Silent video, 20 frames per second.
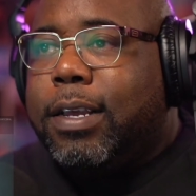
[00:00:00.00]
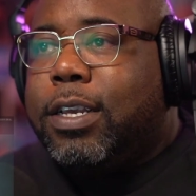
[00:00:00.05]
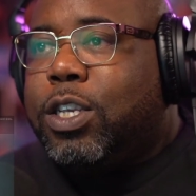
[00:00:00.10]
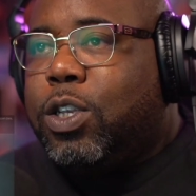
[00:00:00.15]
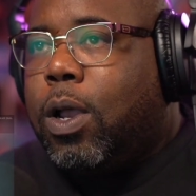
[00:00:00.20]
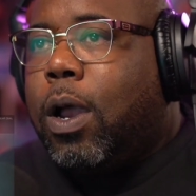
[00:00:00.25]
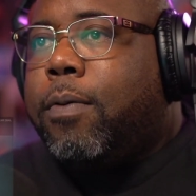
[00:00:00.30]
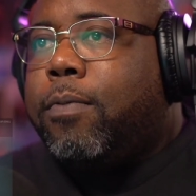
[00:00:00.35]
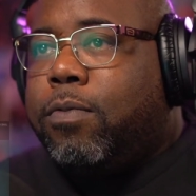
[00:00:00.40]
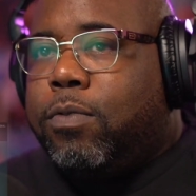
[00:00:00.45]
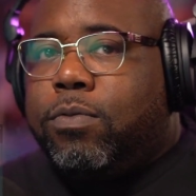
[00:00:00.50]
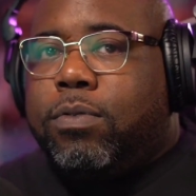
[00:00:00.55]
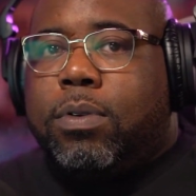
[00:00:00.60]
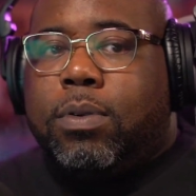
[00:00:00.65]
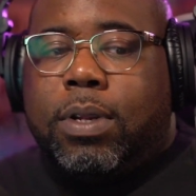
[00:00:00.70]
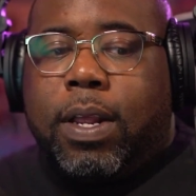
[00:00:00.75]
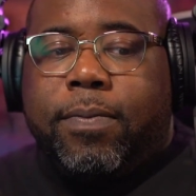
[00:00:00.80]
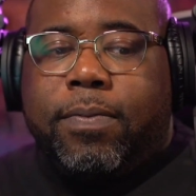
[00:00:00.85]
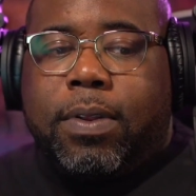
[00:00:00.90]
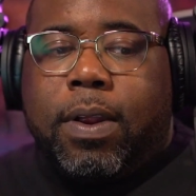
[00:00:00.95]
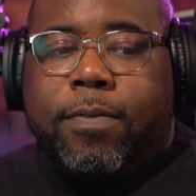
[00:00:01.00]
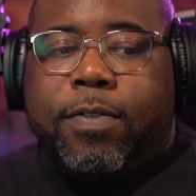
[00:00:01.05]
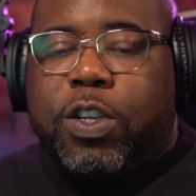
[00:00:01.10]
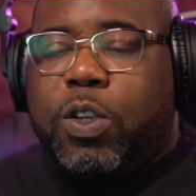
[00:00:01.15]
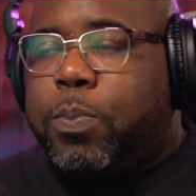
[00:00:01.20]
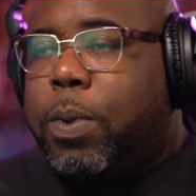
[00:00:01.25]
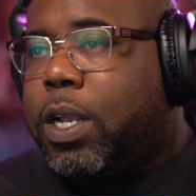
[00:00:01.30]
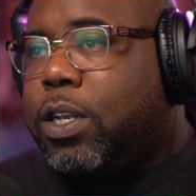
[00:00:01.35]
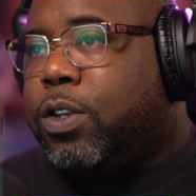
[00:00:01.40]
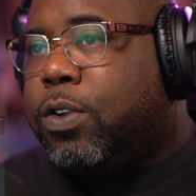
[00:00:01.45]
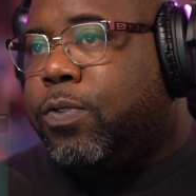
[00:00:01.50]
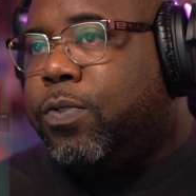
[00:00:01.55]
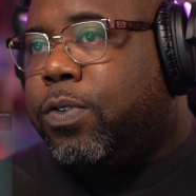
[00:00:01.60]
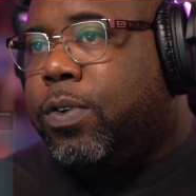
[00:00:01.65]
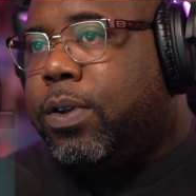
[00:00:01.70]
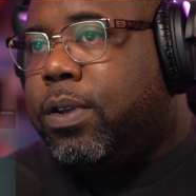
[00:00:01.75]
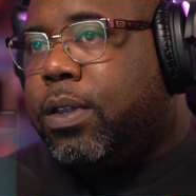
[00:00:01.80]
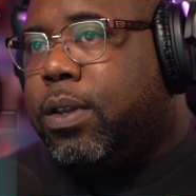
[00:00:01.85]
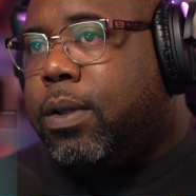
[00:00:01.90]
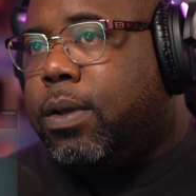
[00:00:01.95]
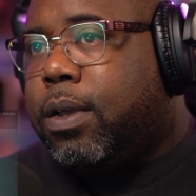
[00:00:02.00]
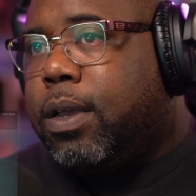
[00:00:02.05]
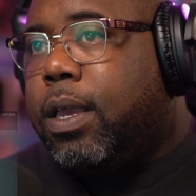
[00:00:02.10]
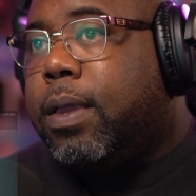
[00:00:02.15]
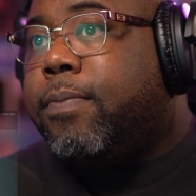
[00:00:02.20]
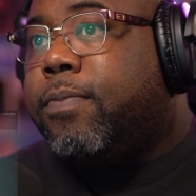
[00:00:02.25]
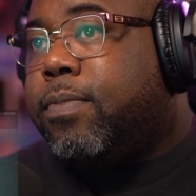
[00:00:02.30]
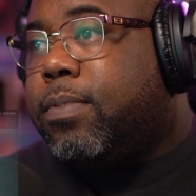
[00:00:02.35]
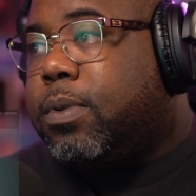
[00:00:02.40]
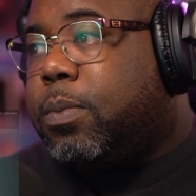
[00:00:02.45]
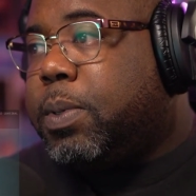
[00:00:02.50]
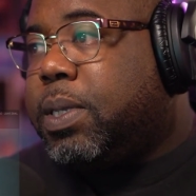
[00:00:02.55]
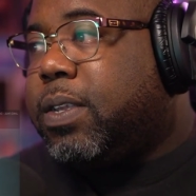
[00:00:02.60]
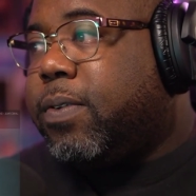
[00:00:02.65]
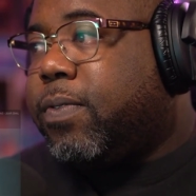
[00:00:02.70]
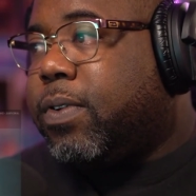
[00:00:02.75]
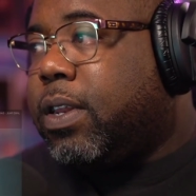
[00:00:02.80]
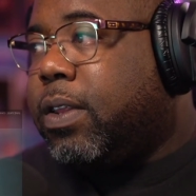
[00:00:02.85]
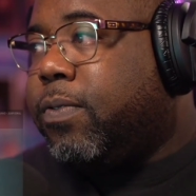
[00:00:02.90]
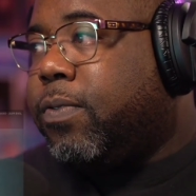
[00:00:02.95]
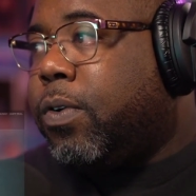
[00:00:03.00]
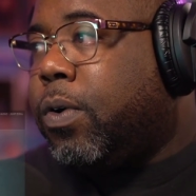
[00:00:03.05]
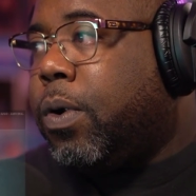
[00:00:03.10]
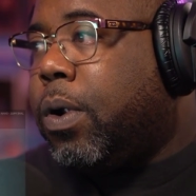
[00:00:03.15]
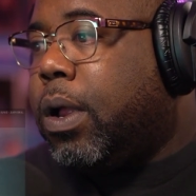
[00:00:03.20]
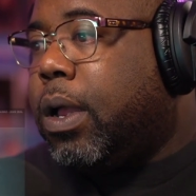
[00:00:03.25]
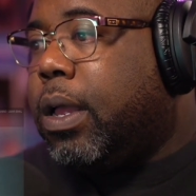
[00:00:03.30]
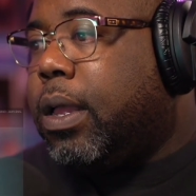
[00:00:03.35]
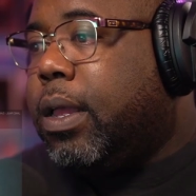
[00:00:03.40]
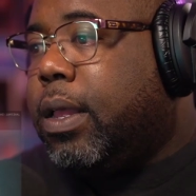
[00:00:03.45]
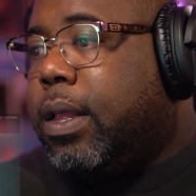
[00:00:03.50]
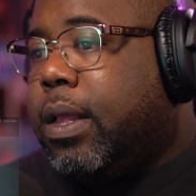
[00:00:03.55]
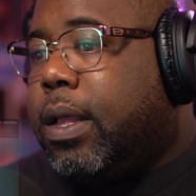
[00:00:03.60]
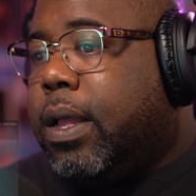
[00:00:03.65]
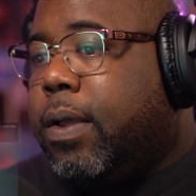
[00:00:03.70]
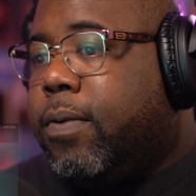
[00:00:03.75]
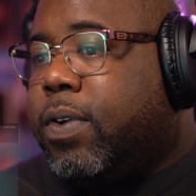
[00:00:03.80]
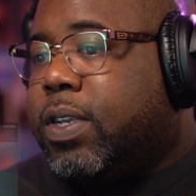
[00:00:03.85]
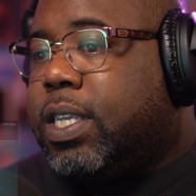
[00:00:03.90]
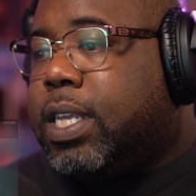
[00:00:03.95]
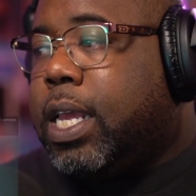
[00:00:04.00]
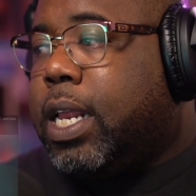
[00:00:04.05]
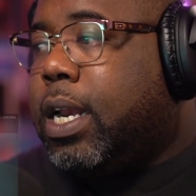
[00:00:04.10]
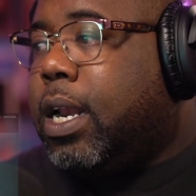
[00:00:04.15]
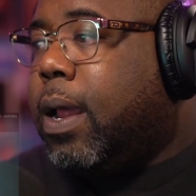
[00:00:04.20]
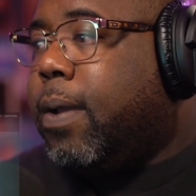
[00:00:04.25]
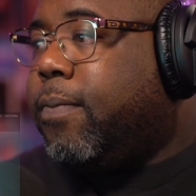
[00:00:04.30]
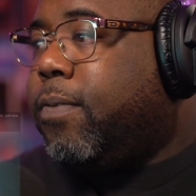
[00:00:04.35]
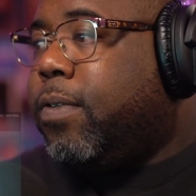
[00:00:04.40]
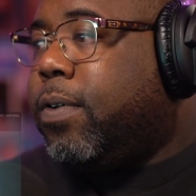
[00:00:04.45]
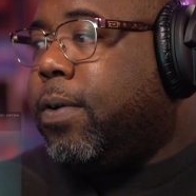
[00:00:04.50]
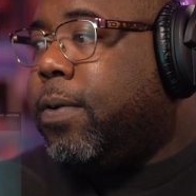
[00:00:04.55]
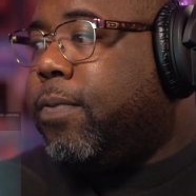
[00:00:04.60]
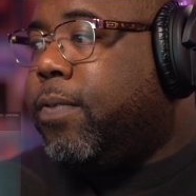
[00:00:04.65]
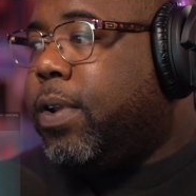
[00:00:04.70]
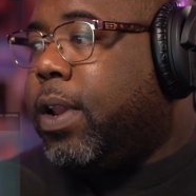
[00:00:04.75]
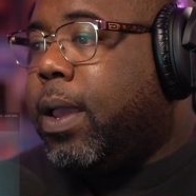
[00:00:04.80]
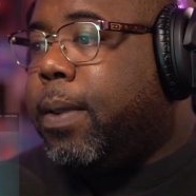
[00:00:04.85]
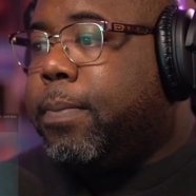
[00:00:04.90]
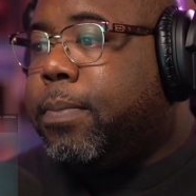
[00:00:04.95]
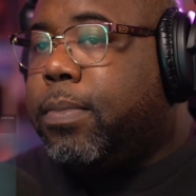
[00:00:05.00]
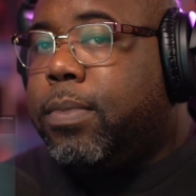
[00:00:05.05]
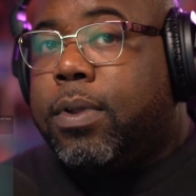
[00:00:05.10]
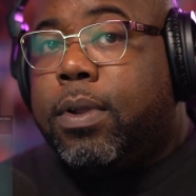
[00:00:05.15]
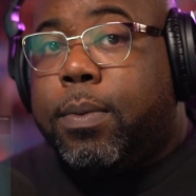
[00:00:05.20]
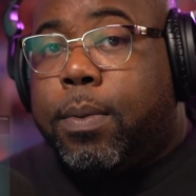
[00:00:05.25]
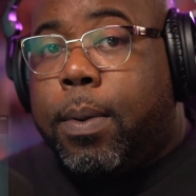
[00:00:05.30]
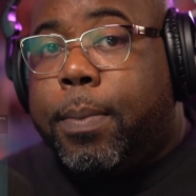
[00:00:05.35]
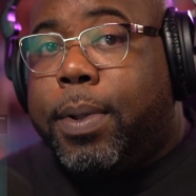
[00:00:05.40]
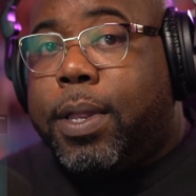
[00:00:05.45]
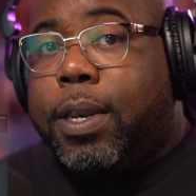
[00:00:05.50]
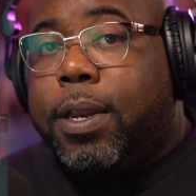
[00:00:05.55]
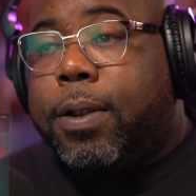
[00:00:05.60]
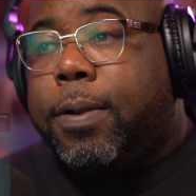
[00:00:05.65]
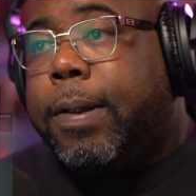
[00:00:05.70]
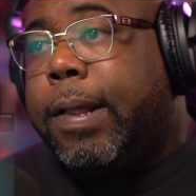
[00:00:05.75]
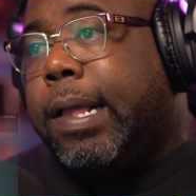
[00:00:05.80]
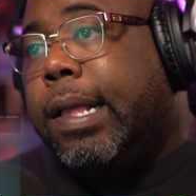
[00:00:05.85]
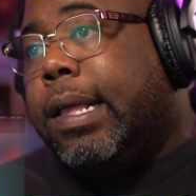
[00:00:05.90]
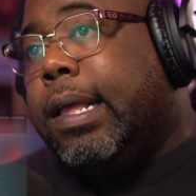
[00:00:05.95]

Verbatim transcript: So I so definitely I respect you for you know him specifically for uh for setting up for for them. You get what I mean here.